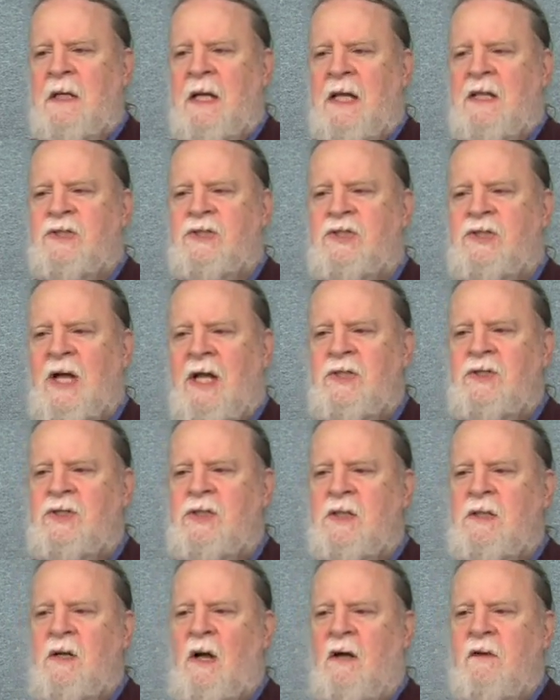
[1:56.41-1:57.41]

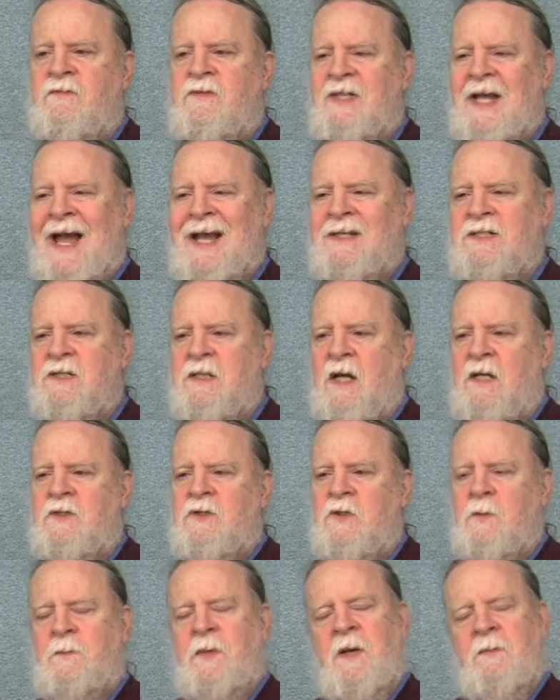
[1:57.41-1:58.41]
extension of tax
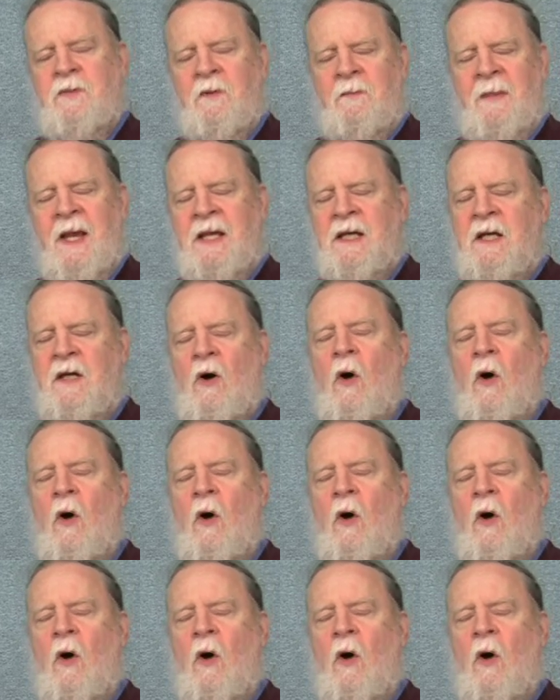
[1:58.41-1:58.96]
cuts to people making